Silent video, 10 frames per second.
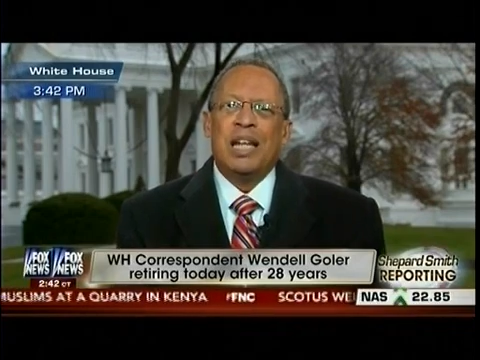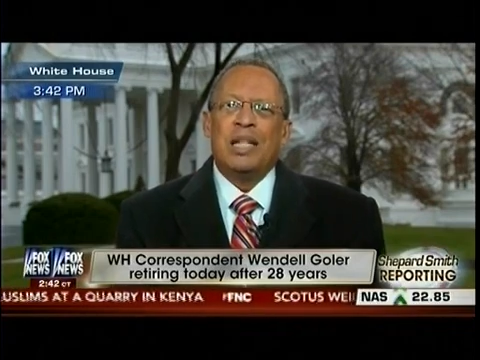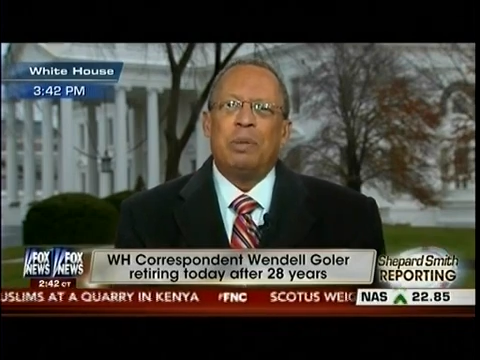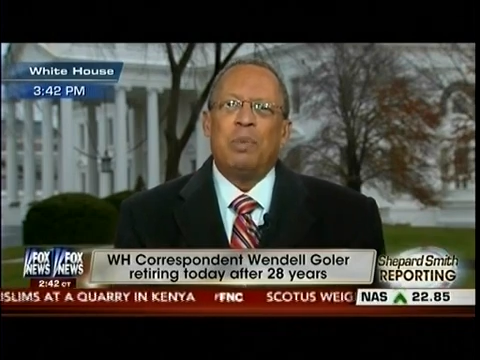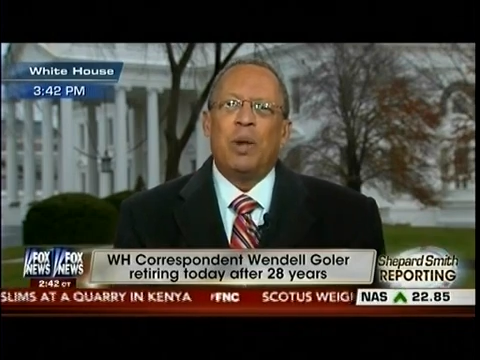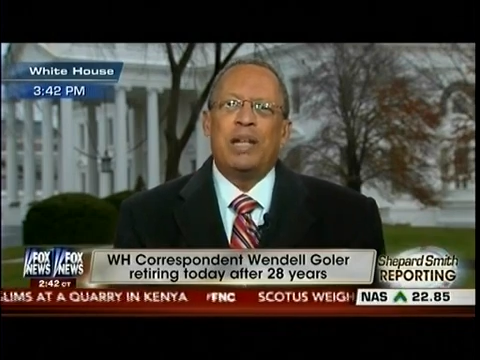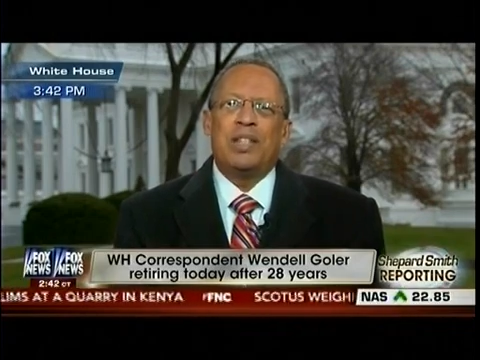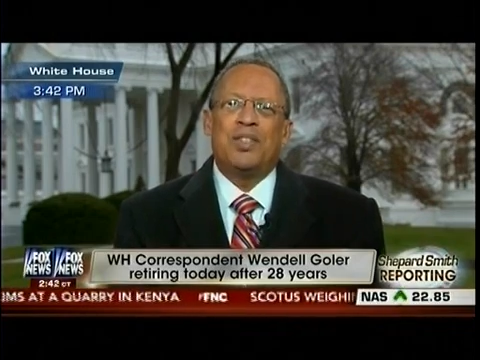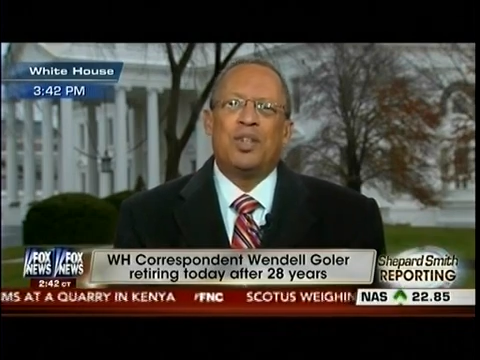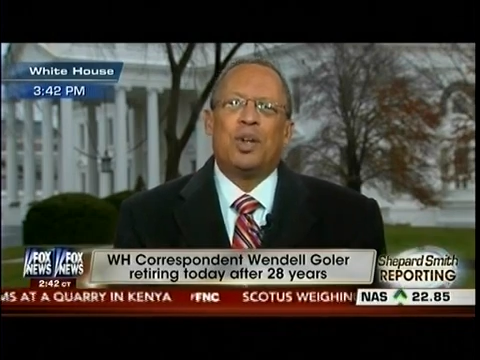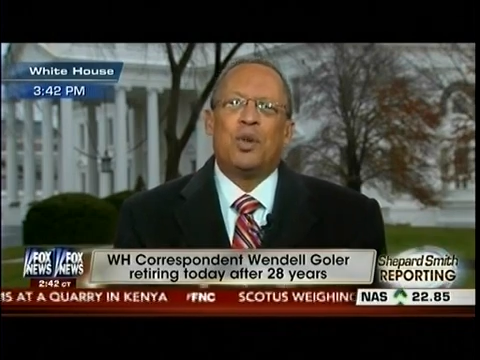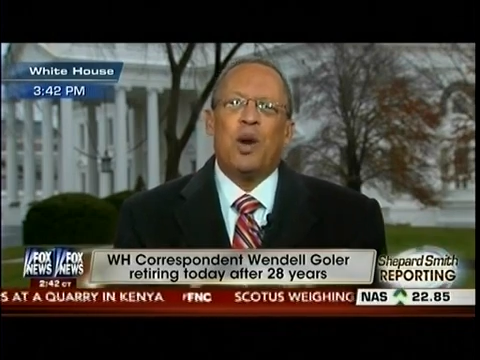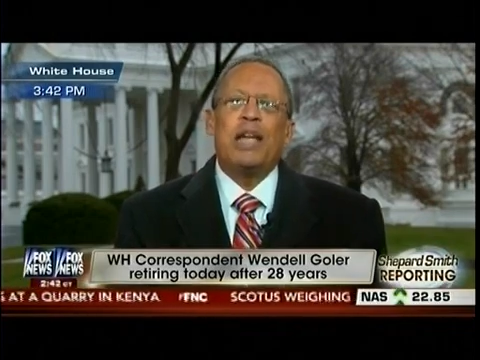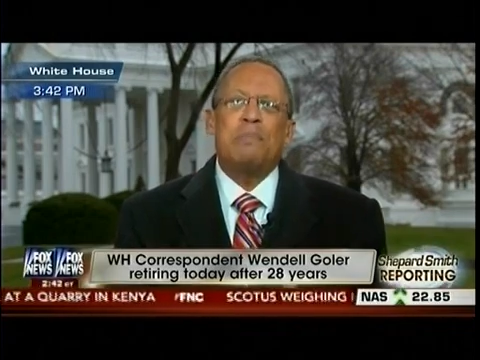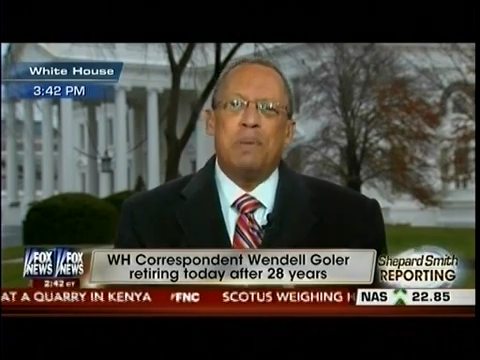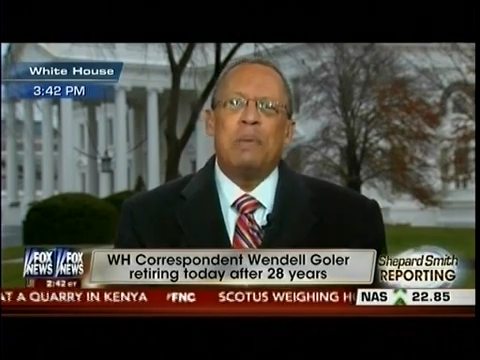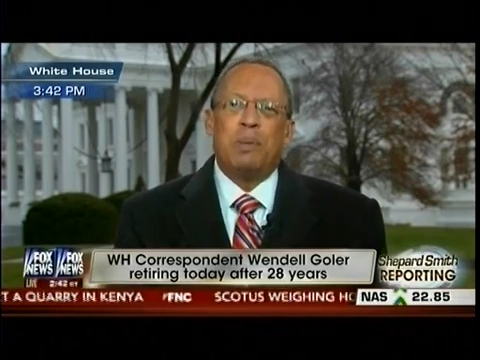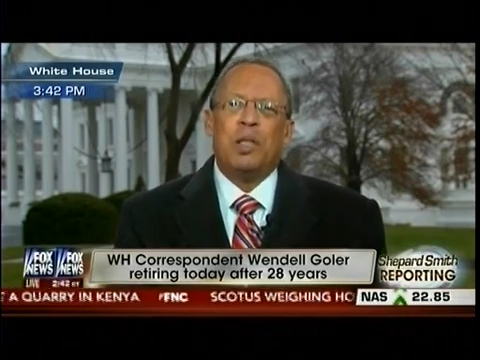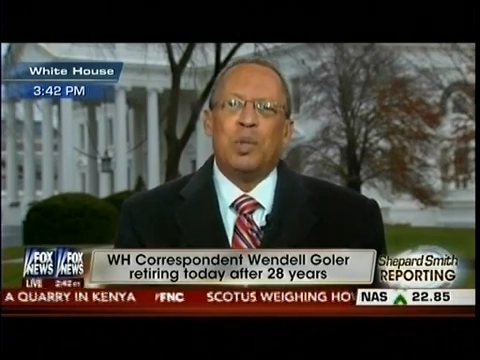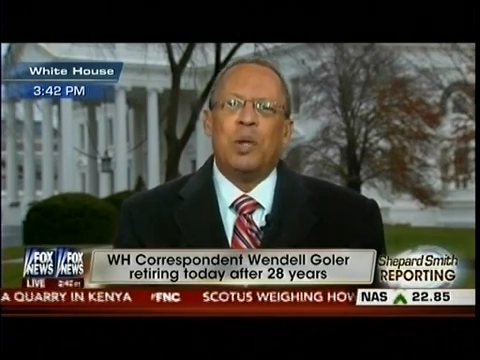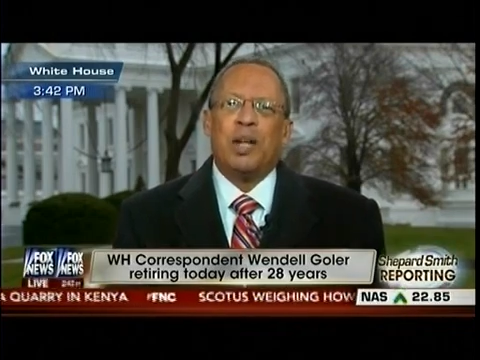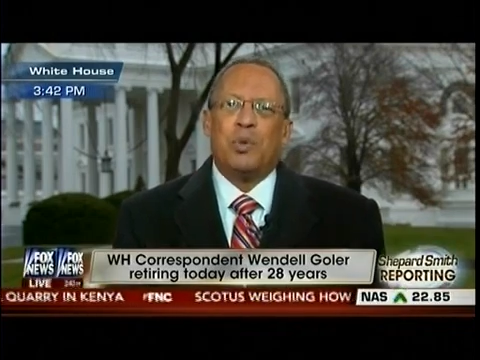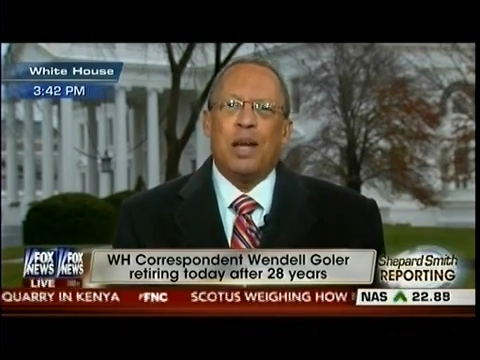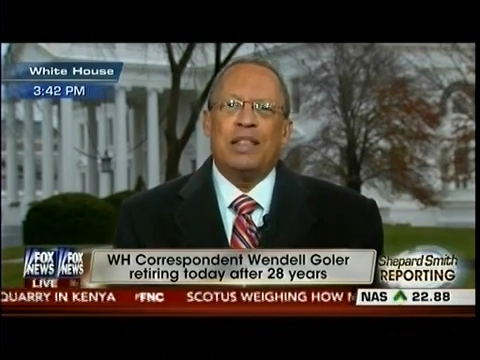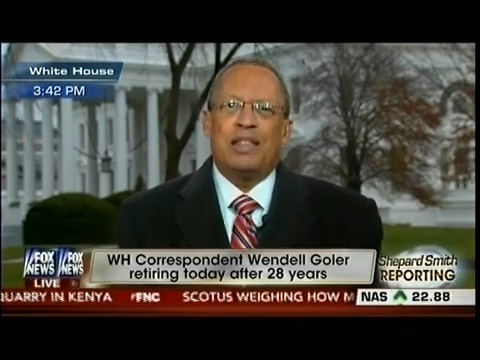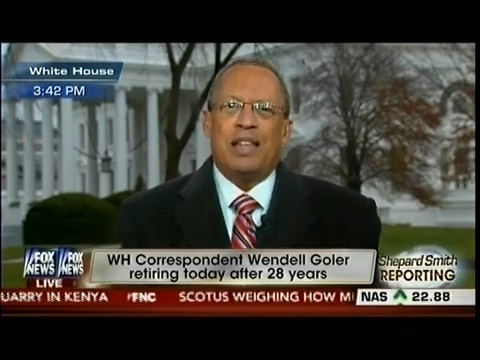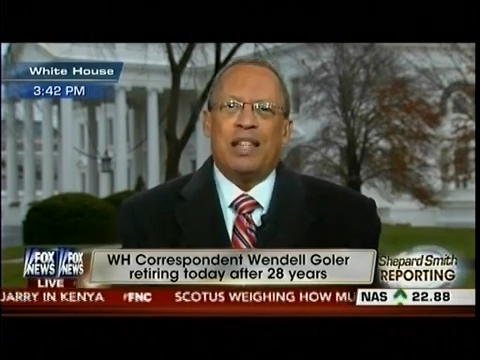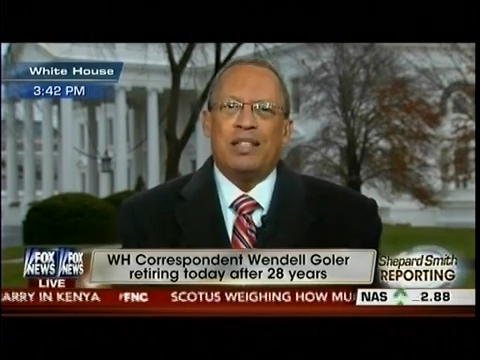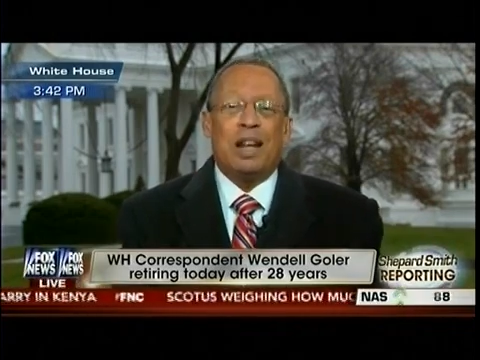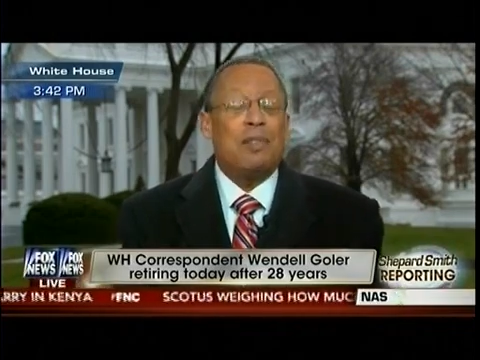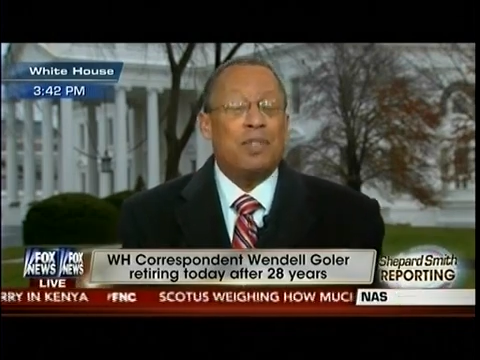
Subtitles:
to be witness to great people doing great things, and I've